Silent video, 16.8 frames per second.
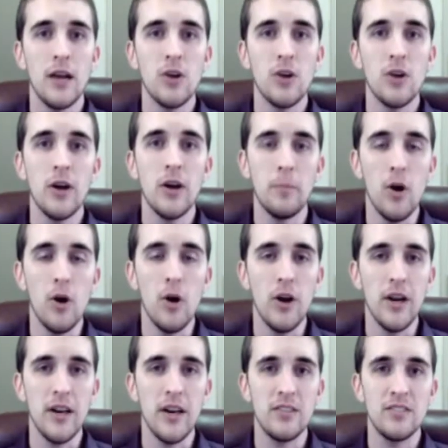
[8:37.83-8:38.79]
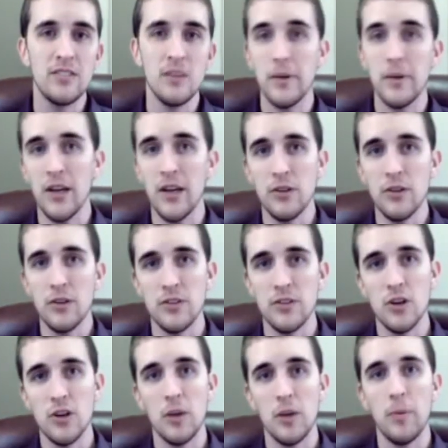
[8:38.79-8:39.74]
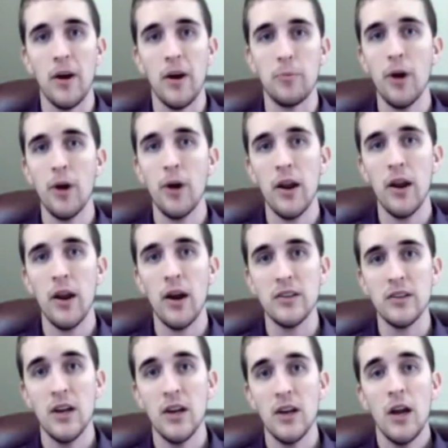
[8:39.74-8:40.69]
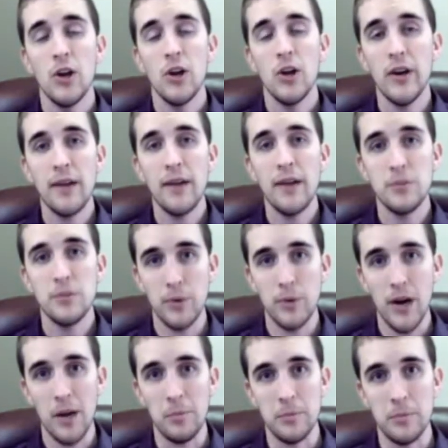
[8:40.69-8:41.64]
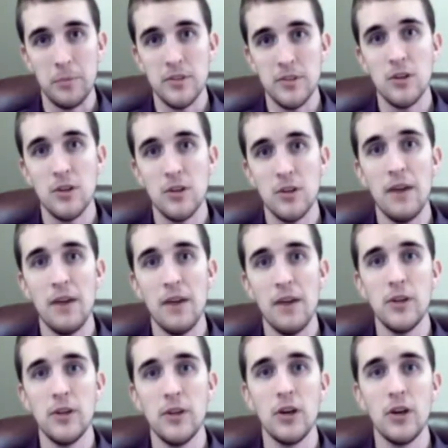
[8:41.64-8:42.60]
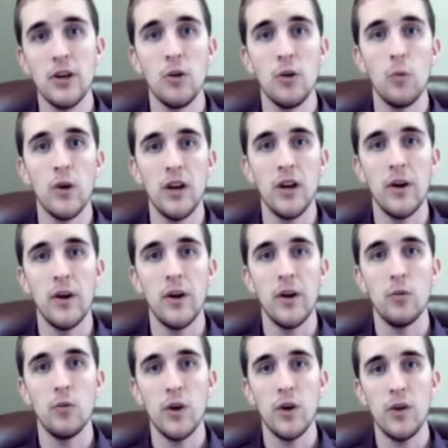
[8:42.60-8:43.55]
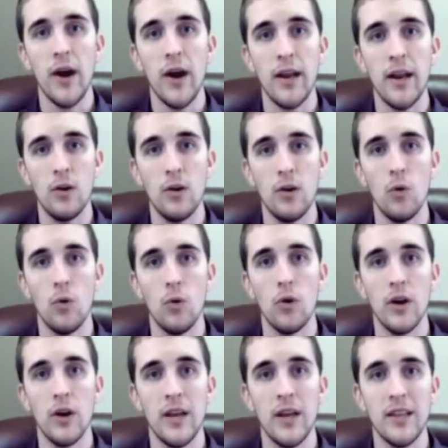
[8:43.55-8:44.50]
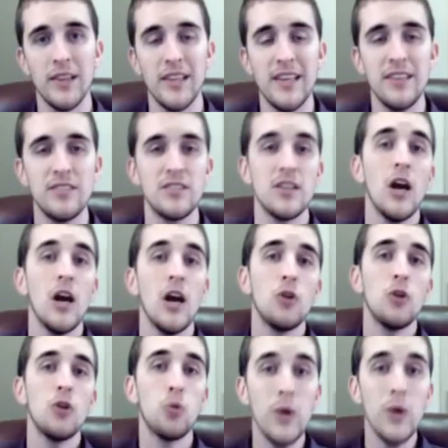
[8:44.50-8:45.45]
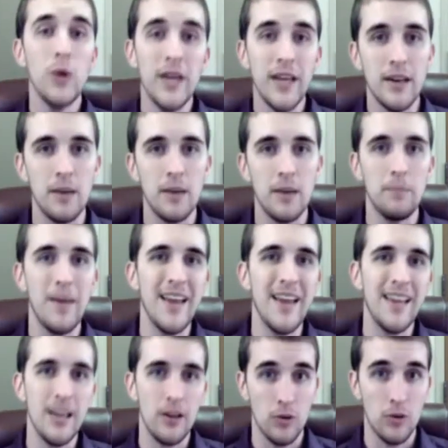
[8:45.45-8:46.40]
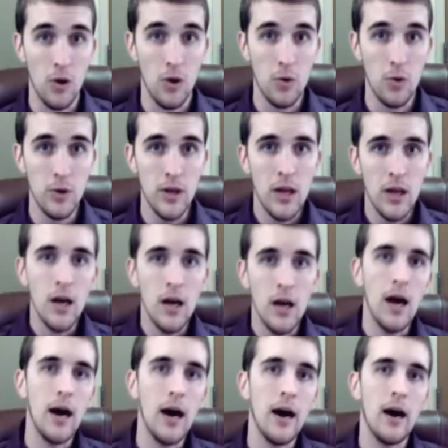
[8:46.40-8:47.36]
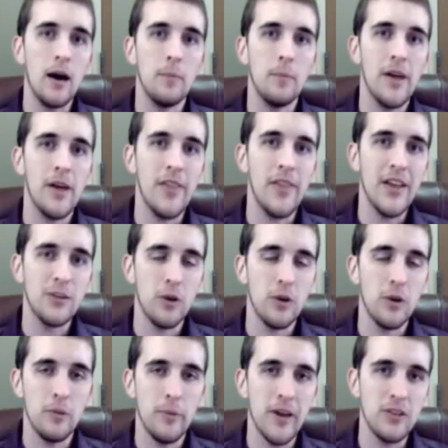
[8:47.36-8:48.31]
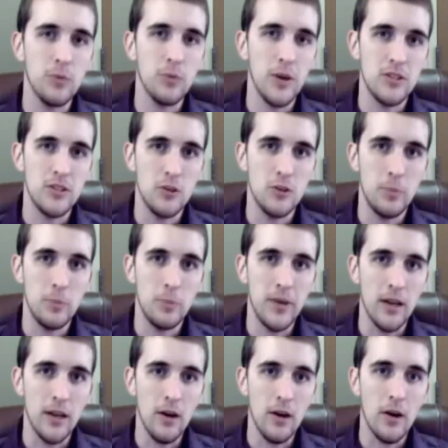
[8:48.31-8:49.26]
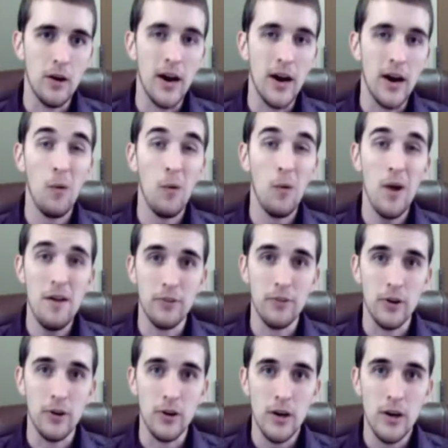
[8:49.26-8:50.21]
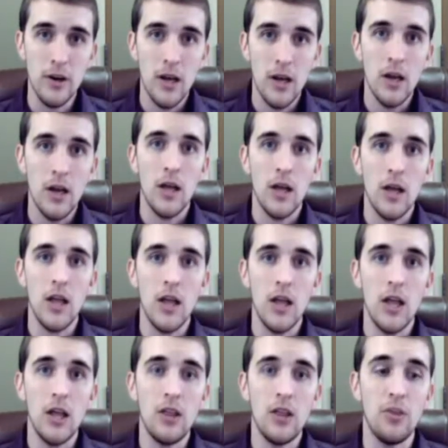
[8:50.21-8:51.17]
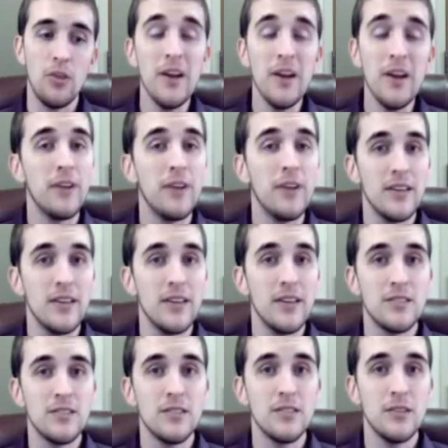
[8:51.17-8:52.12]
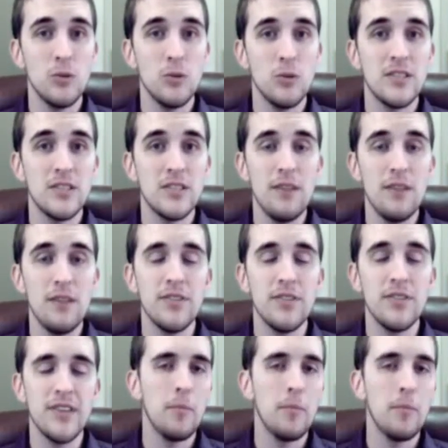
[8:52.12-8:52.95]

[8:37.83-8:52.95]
target market as somebody else that's already bought the product, you're going to have some problems. And so definitely you're going to want to go in and rewrite it, or at least tweak it and make it your own. And that's one of the best ways to do PLR. However, the benefit is you can save the